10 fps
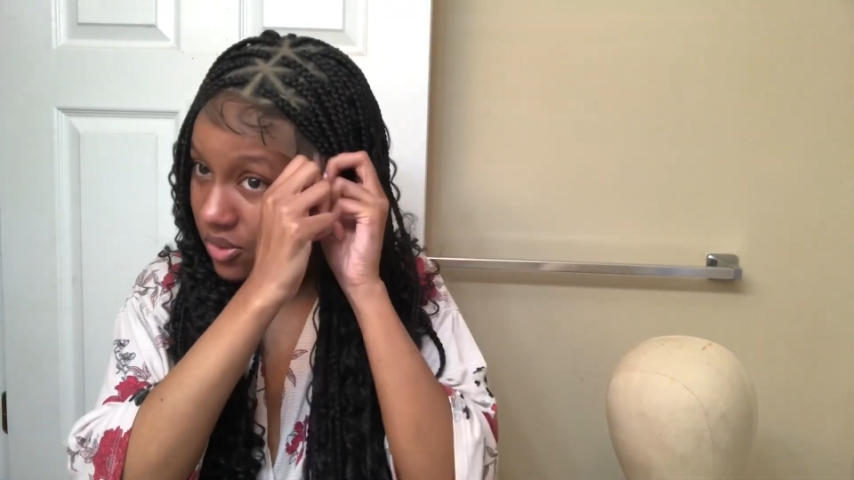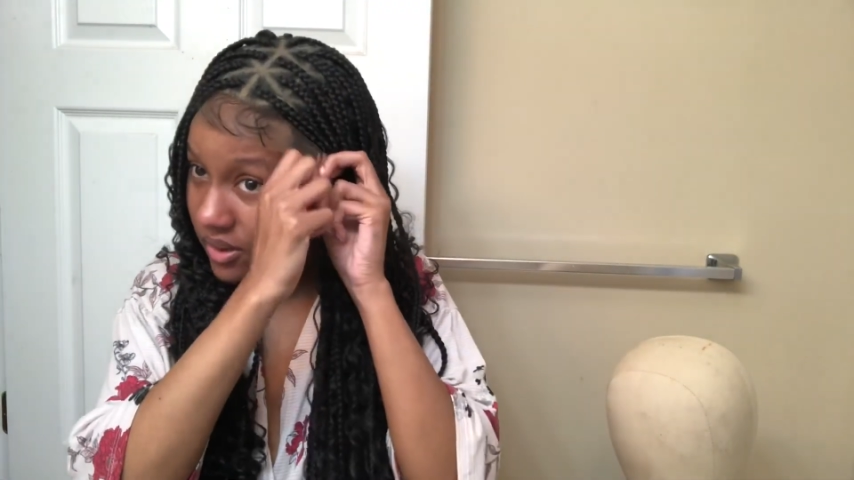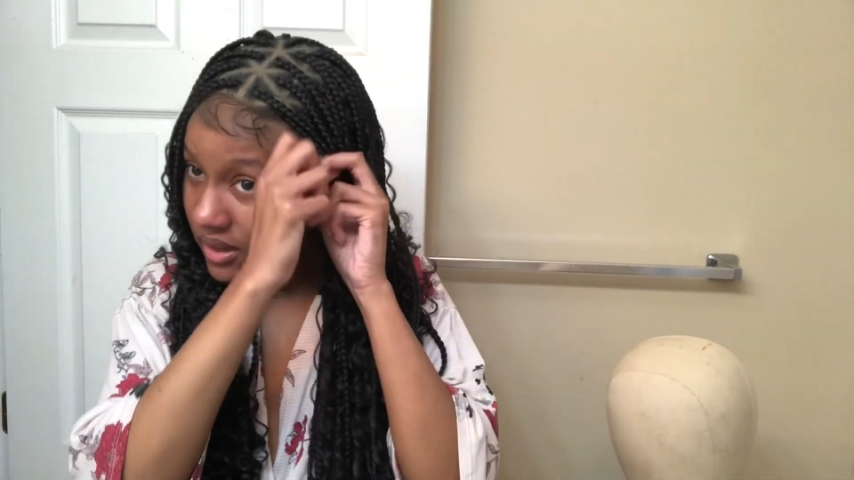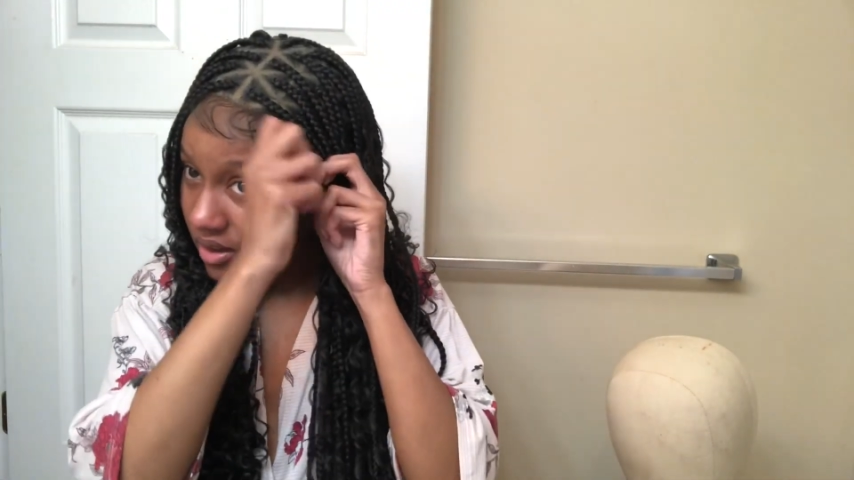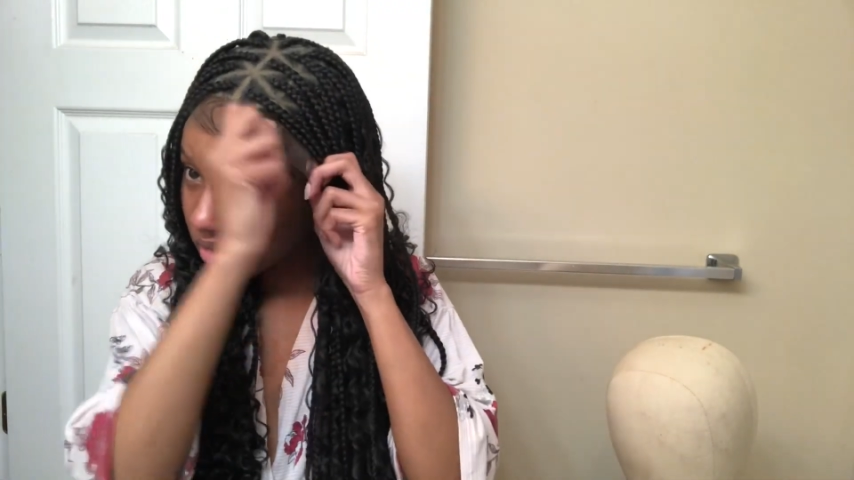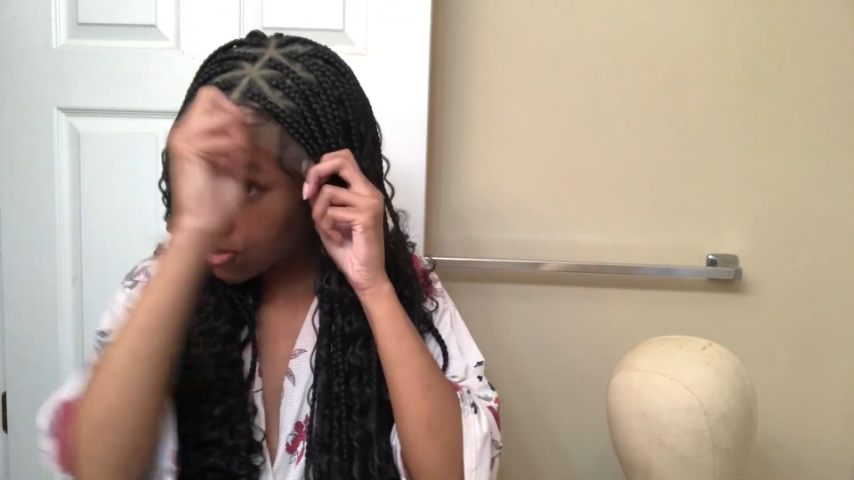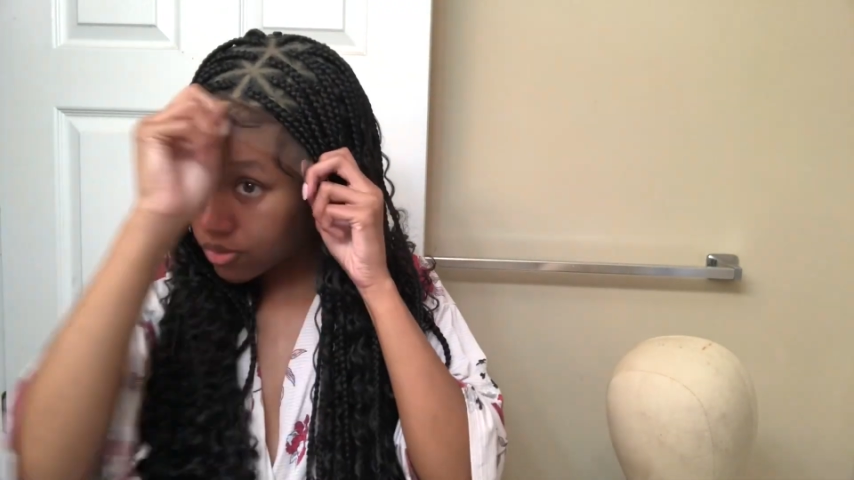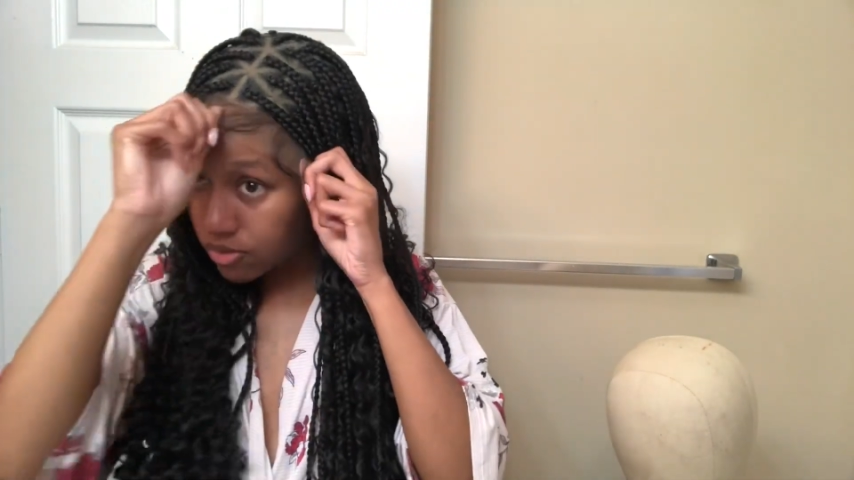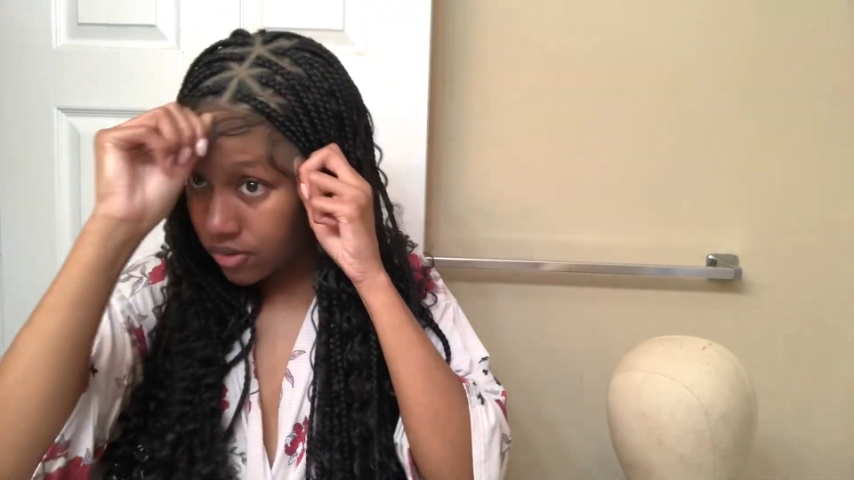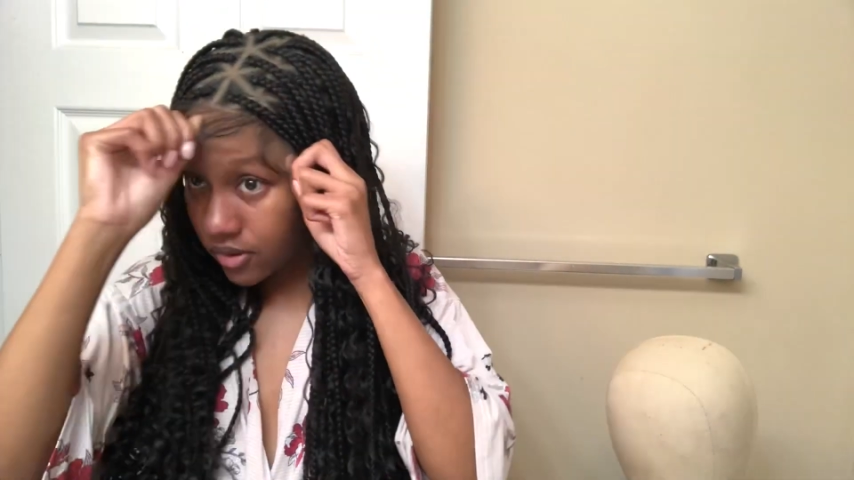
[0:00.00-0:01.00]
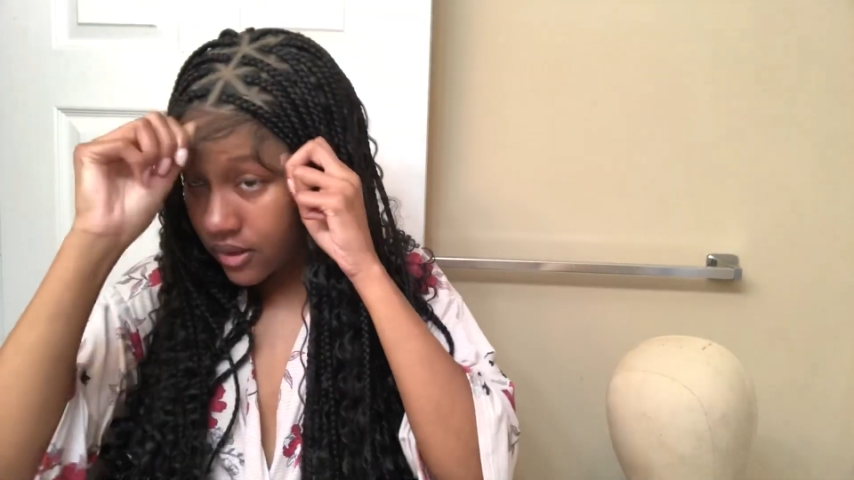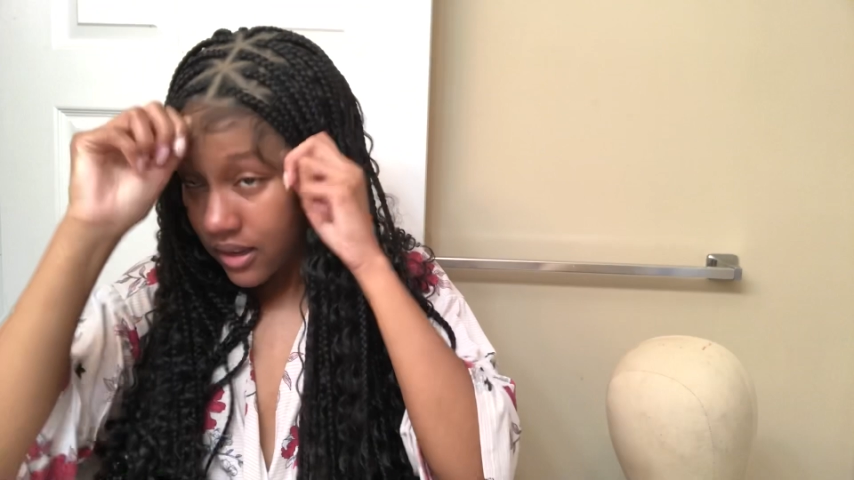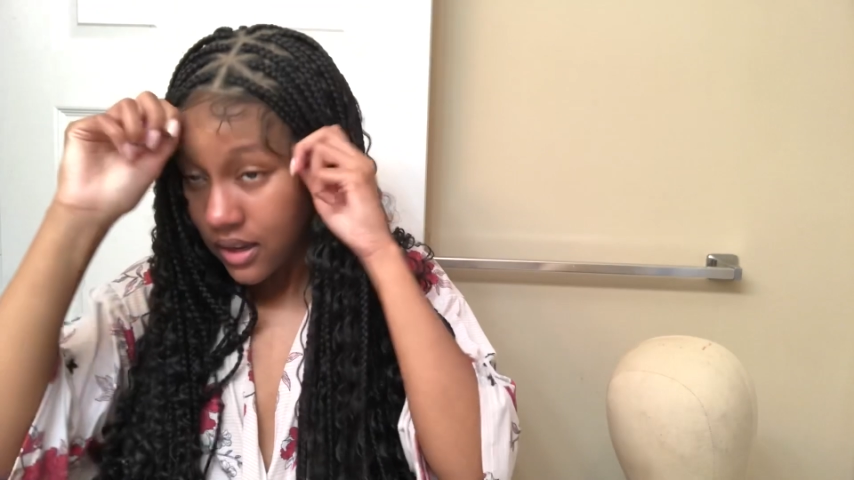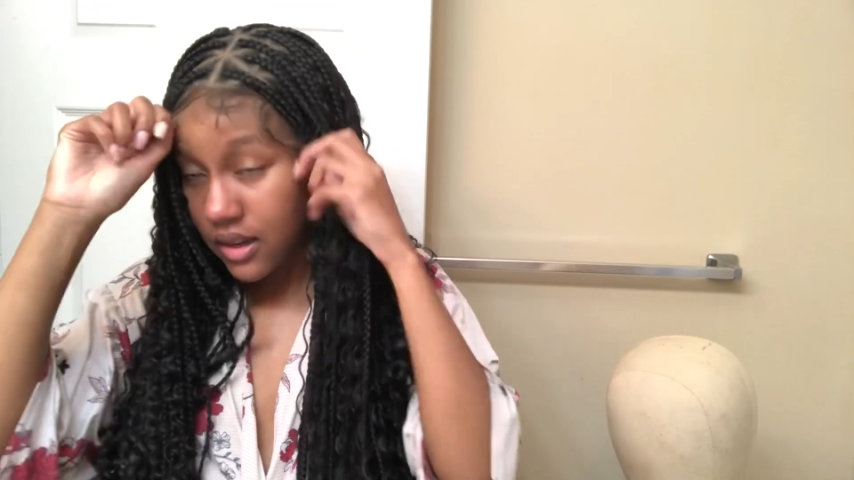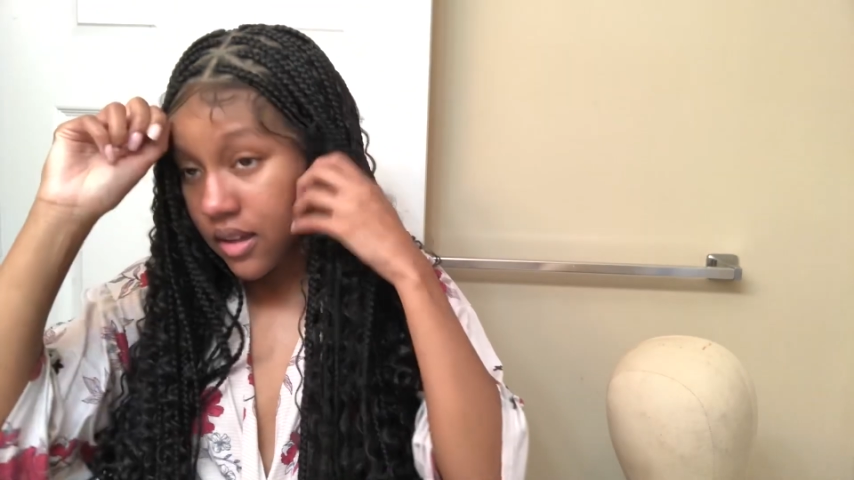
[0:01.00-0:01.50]
wig
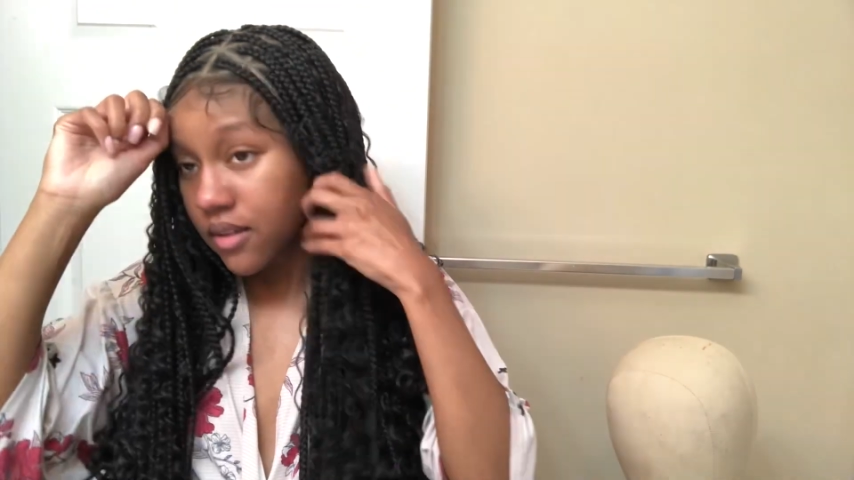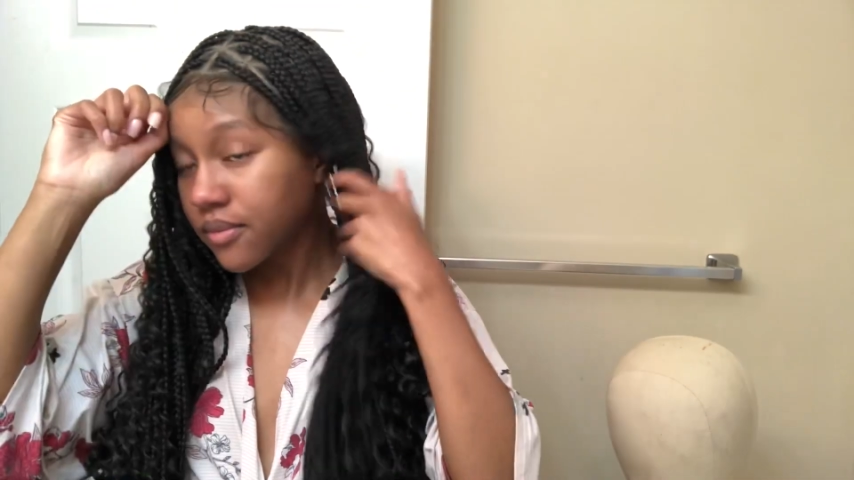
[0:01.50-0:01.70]
on.